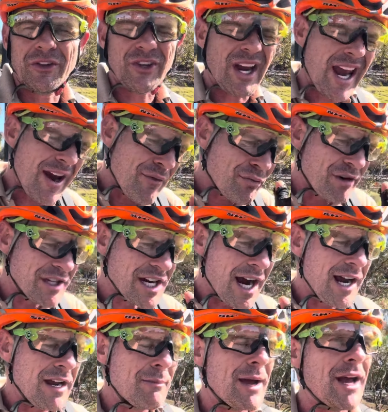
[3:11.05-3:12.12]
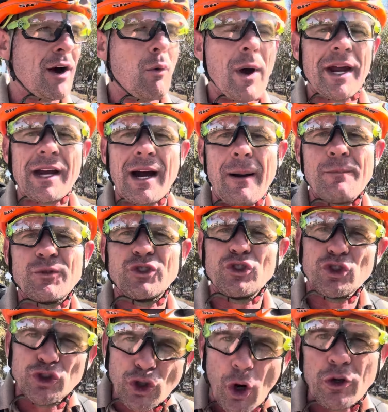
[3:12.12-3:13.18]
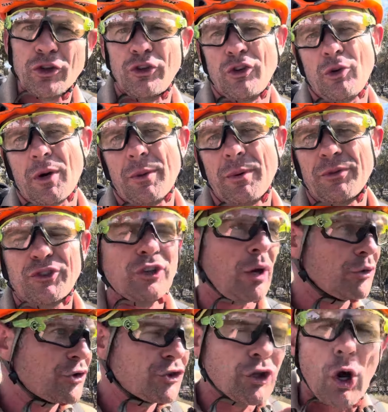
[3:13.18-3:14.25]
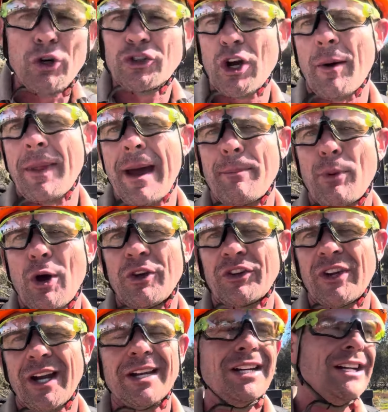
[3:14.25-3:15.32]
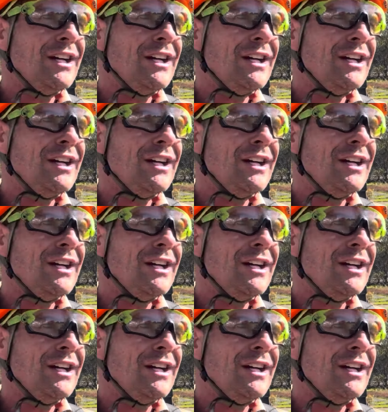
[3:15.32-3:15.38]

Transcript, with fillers: So every day, man, I wake up, I'm stoked to do what I do. I'm stoked to help that bird today.